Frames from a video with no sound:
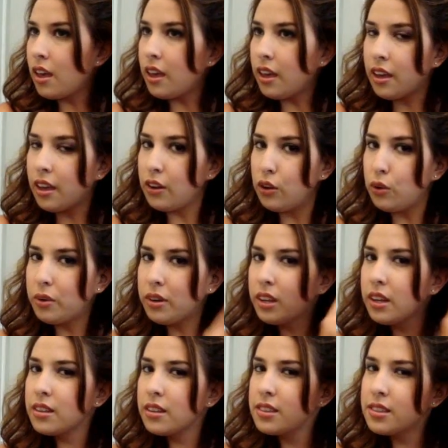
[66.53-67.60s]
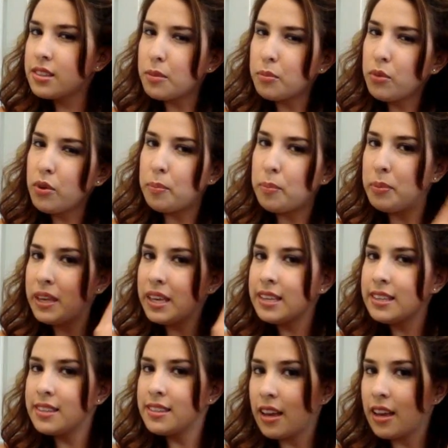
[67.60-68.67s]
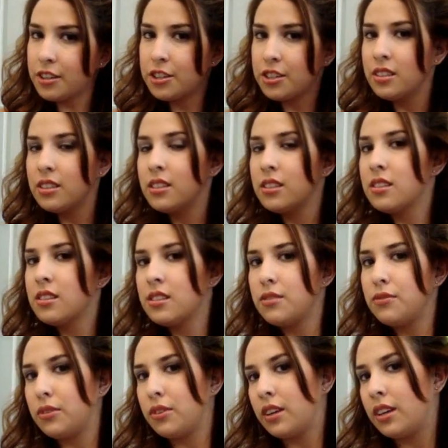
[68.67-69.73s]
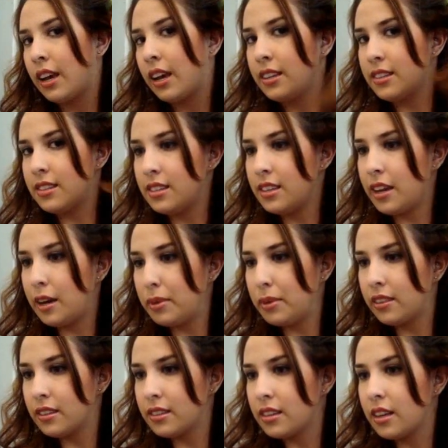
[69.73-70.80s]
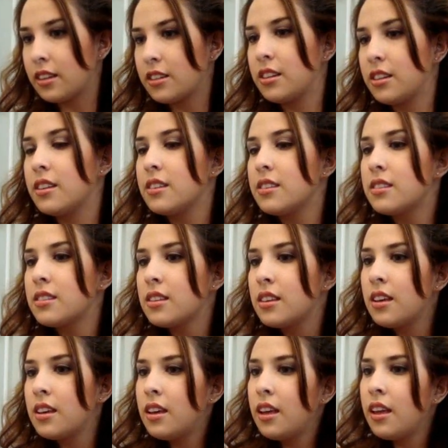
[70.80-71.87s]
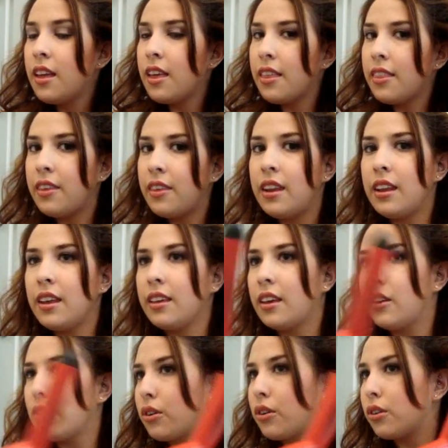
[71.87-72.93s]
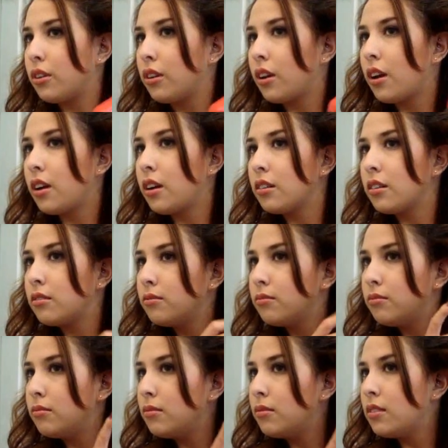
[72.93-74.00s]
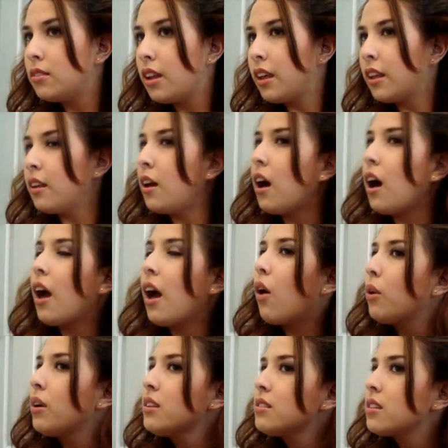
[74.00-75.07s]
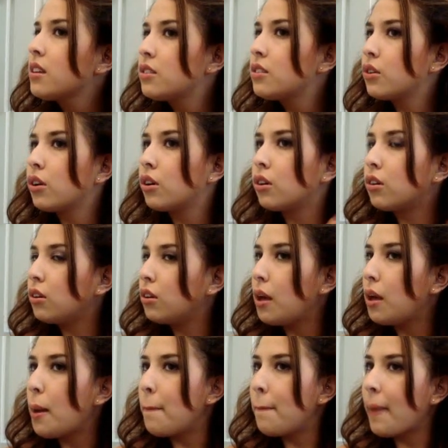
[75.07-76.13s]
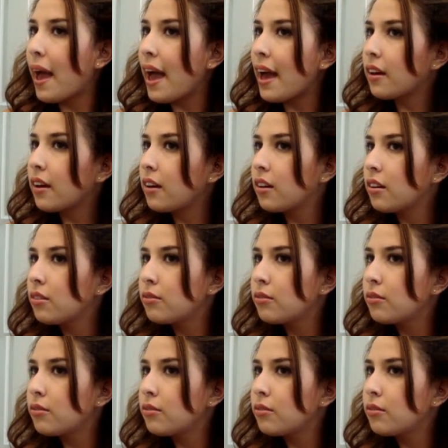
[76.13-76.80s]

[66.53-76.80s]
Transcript: And you want to get somewhat big sections. You can kind of see how big this section is. Then get your curling iron. And then I always like to curl it back.